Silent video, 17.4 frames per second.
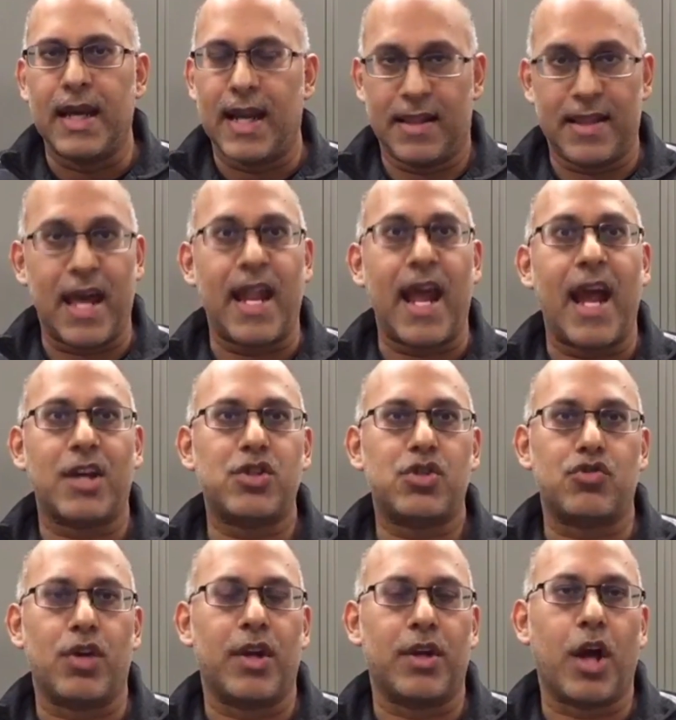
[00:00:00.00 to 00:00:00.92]
And that
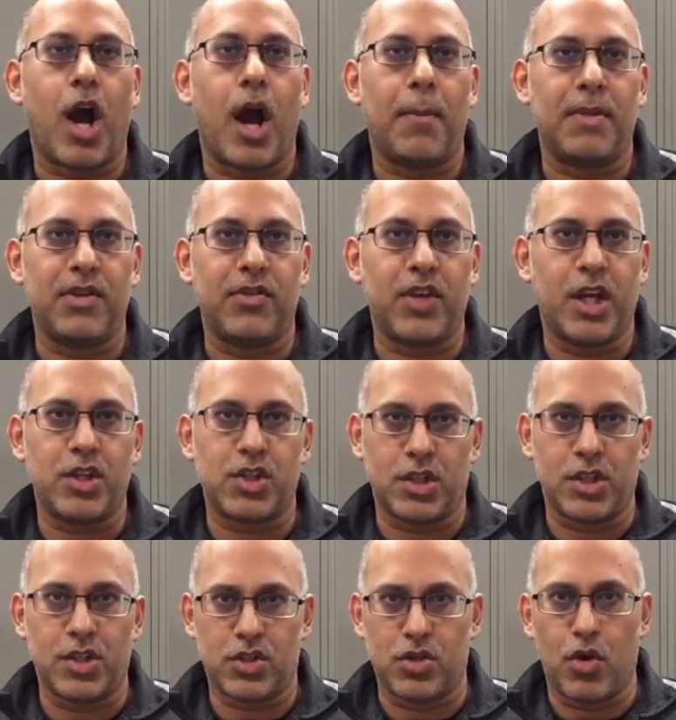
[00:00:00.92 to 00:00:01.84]
extra
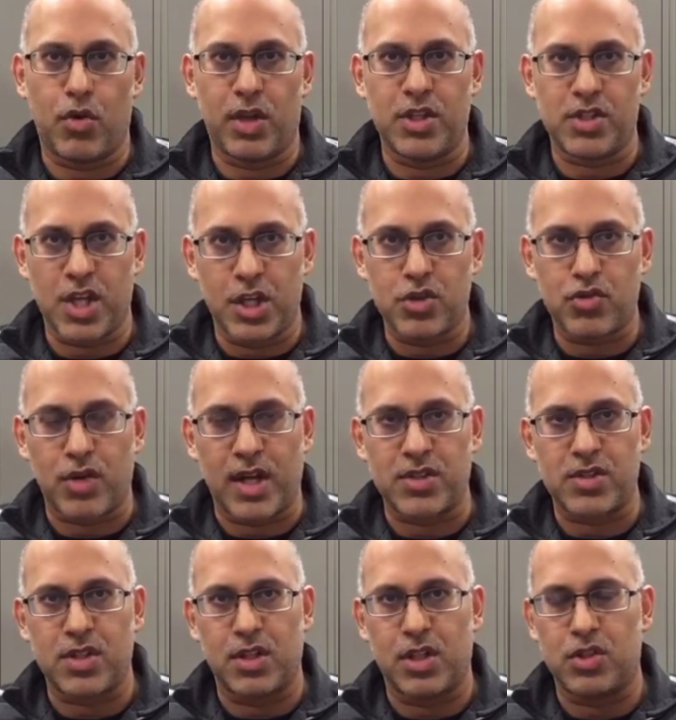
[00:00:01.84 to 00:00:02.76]
compensation is known as
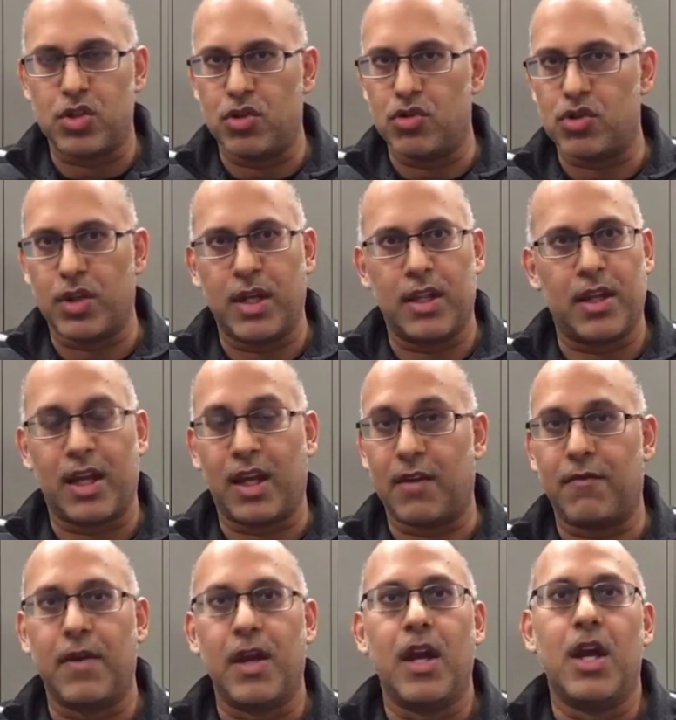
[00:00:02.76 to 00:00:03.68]
interest. And it's usually like
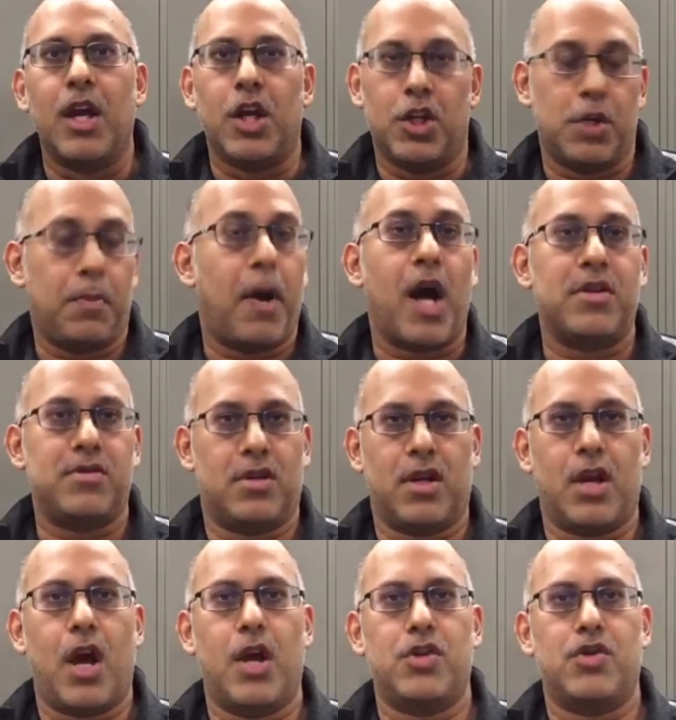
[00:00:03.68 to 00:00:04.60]
if you deposit
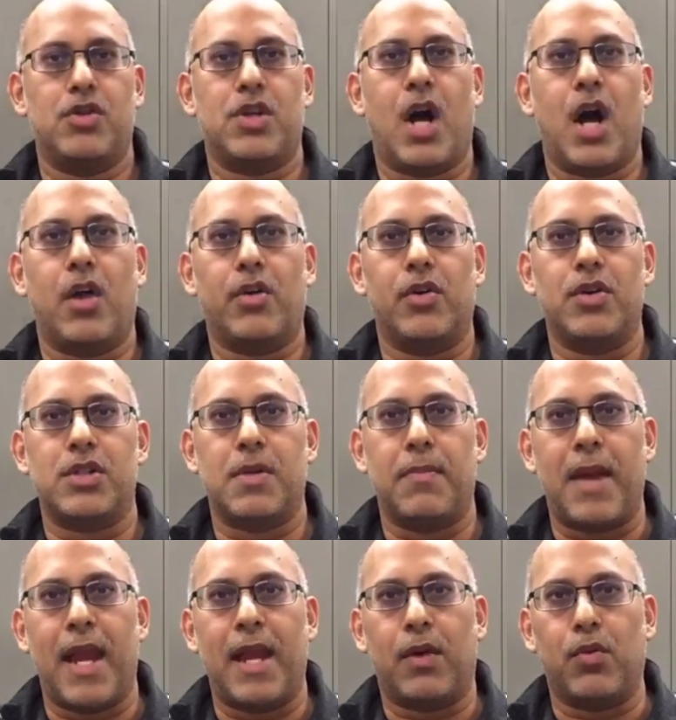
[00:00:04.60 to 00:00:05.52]
$100, the
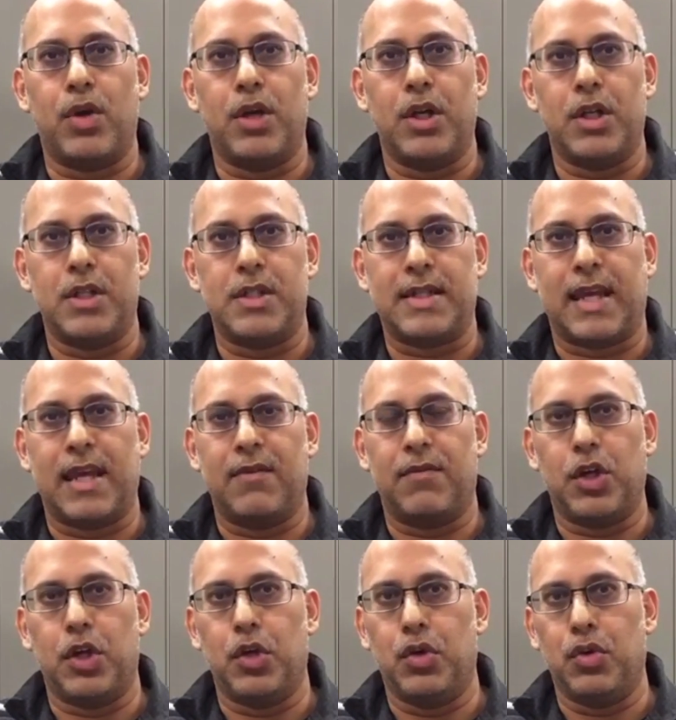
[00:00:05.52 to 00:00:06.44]
bank would give
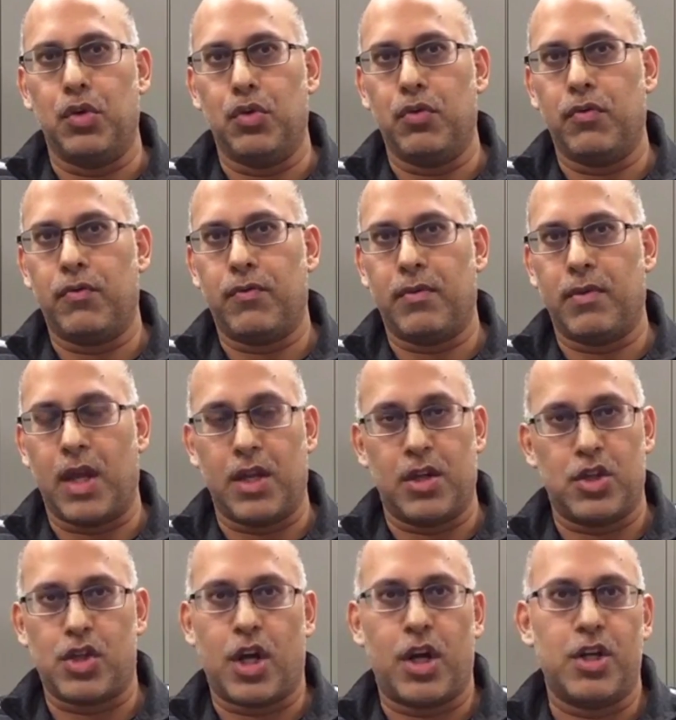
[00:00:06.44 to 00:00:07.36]
you,
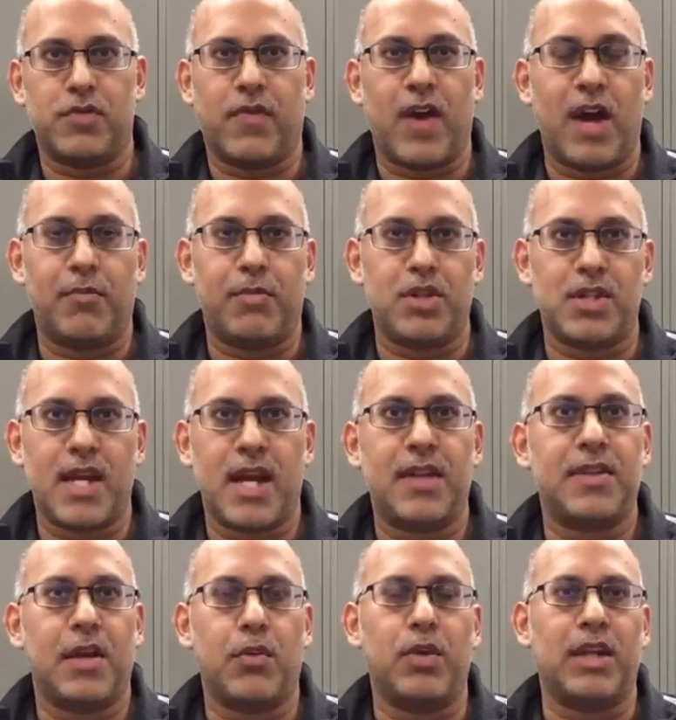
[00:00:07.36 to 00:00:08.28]
and charge
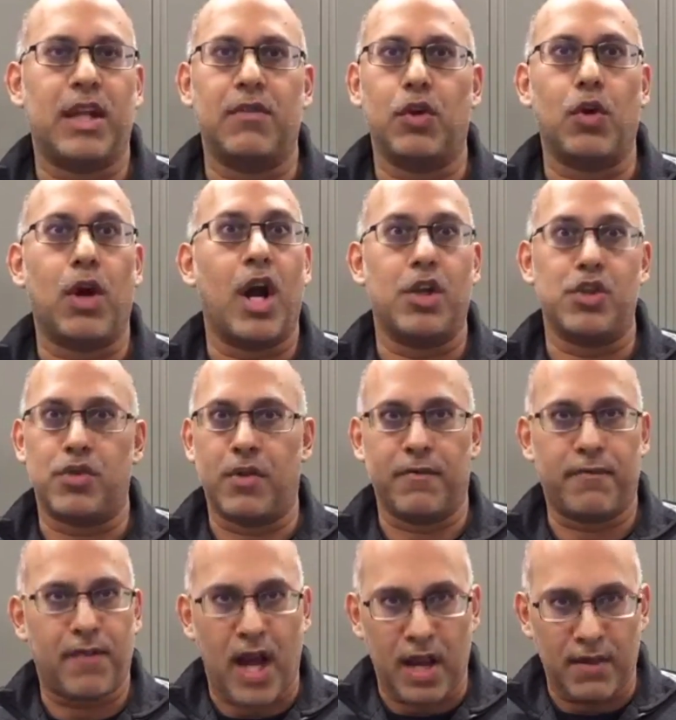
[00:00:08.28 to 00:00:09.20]
5%, they would give you
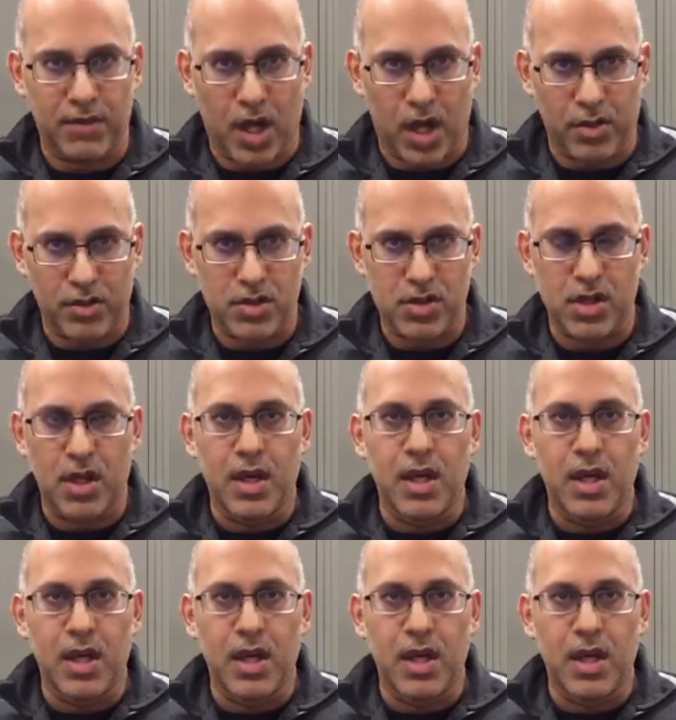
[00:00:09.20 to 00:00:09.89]
$105.